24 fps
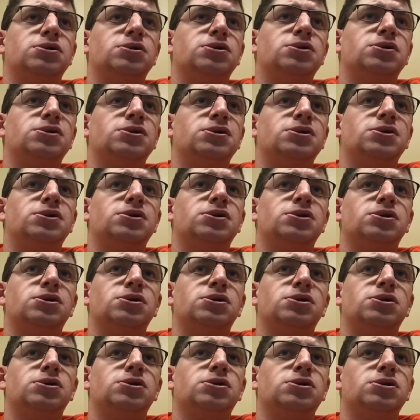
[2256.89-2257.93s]
Second and
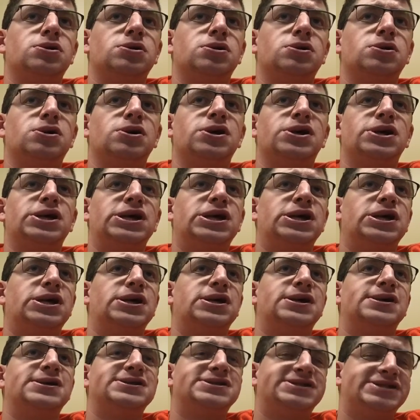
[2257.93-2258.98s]
8.
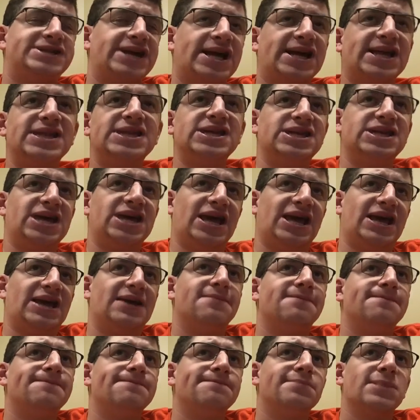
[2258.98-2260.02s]
Chiefs
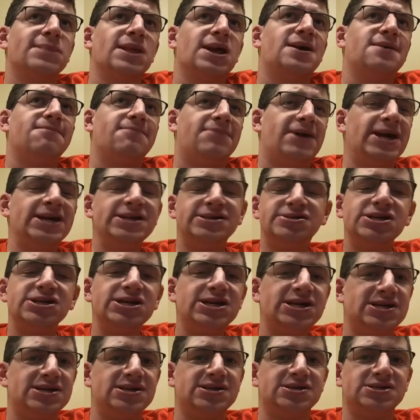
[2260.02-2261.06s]
don't really have
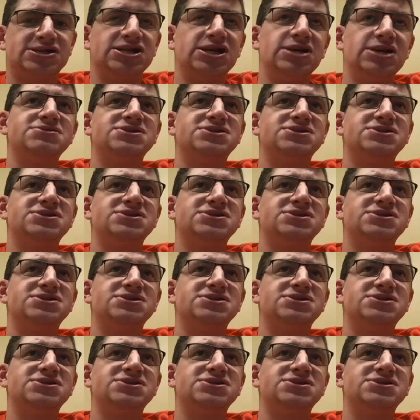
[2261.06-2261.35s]
anybody